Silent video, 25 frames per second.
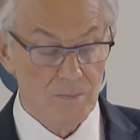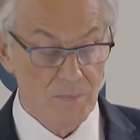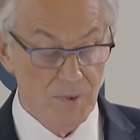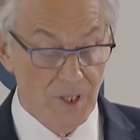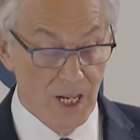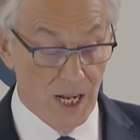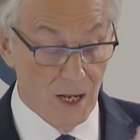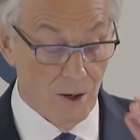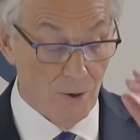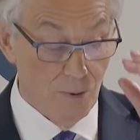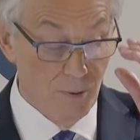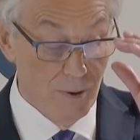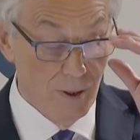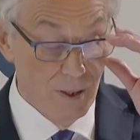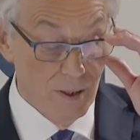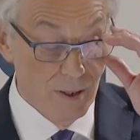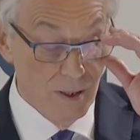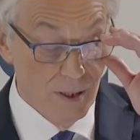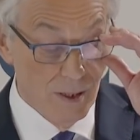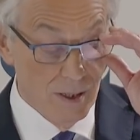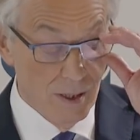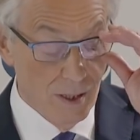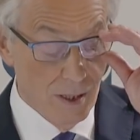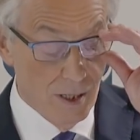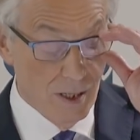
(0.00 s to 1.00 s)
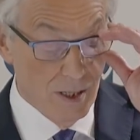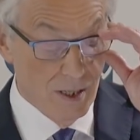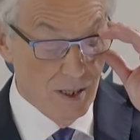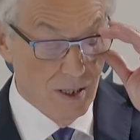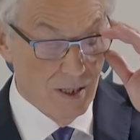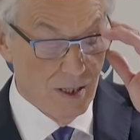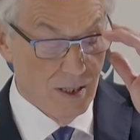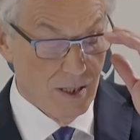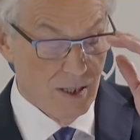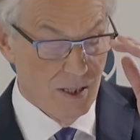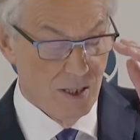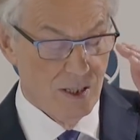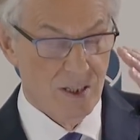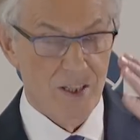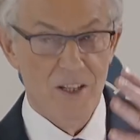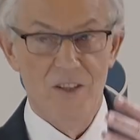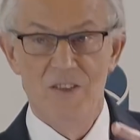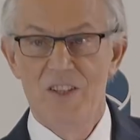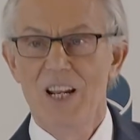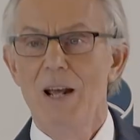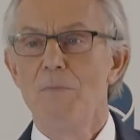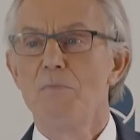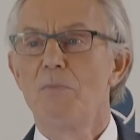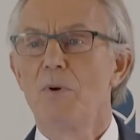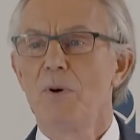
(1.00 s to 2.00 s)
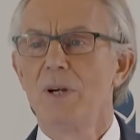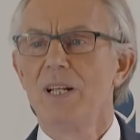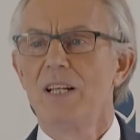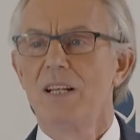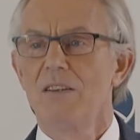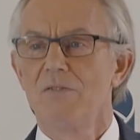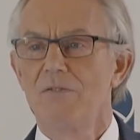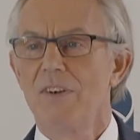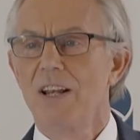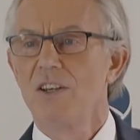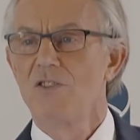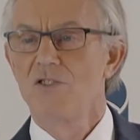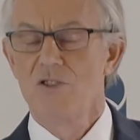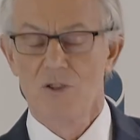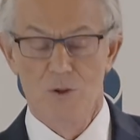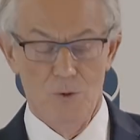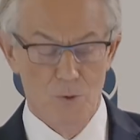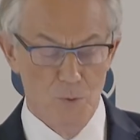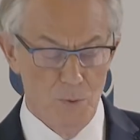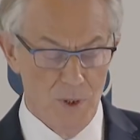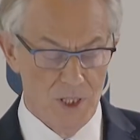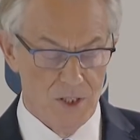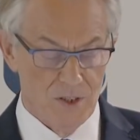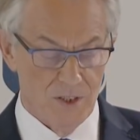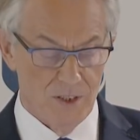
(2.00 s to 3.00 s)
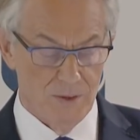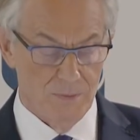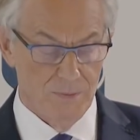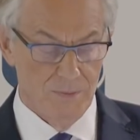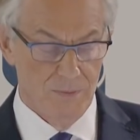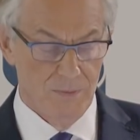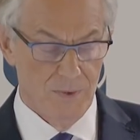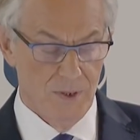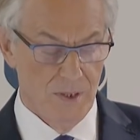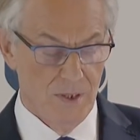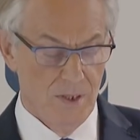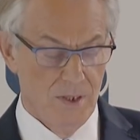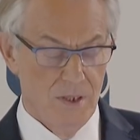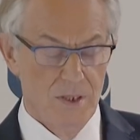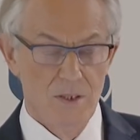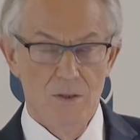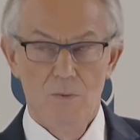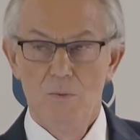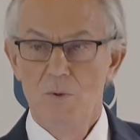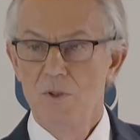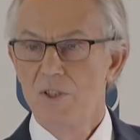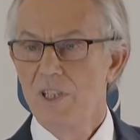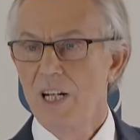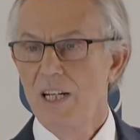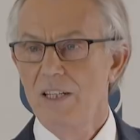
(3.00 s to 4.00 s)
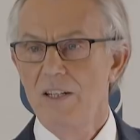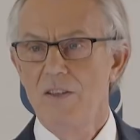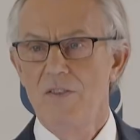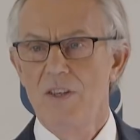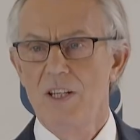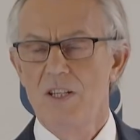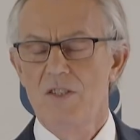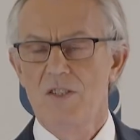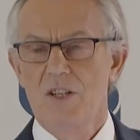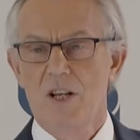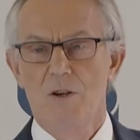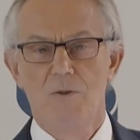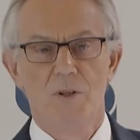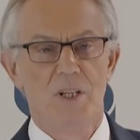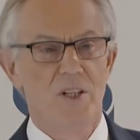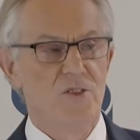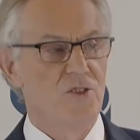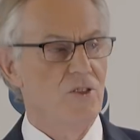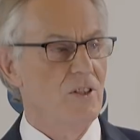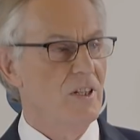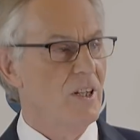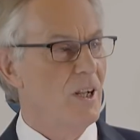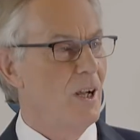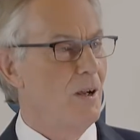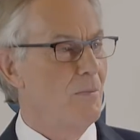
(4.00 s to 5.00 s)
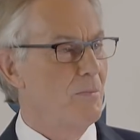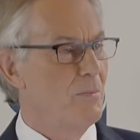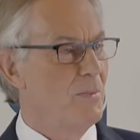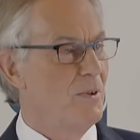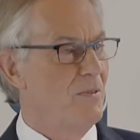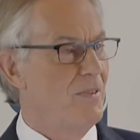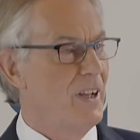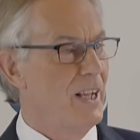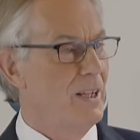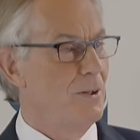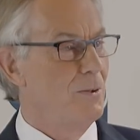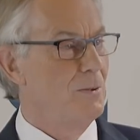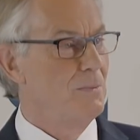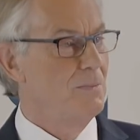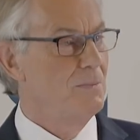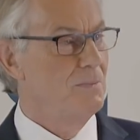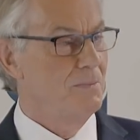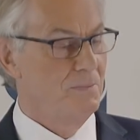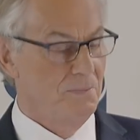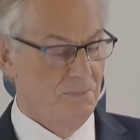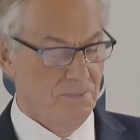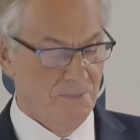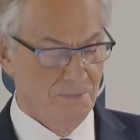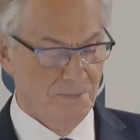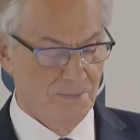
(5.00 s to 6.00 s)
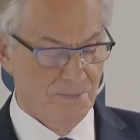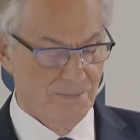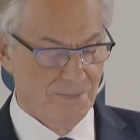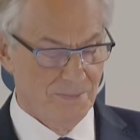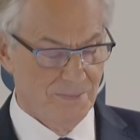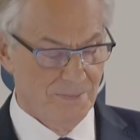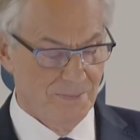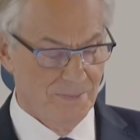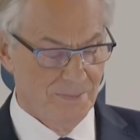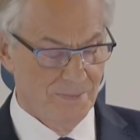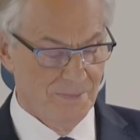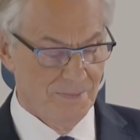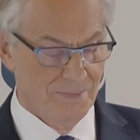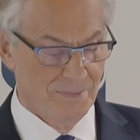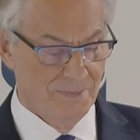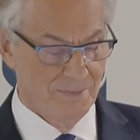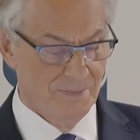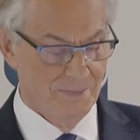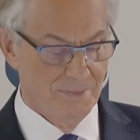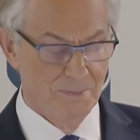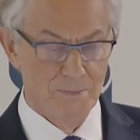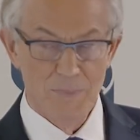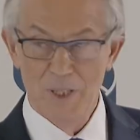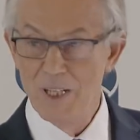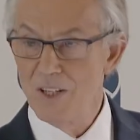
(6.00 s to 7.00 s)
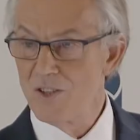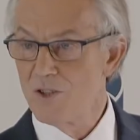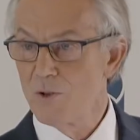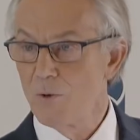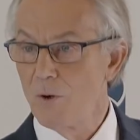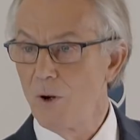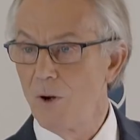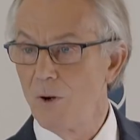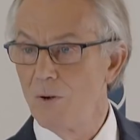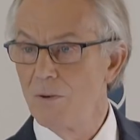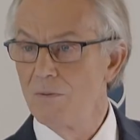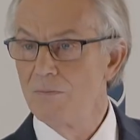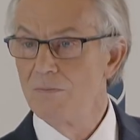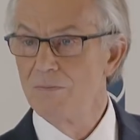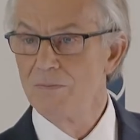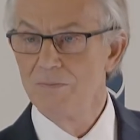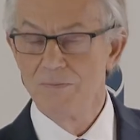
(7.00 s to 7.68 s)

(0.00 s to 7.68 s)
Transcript: Now, contemporary conventional wisdom will tell you this coalition can't prevail, but it's wrong.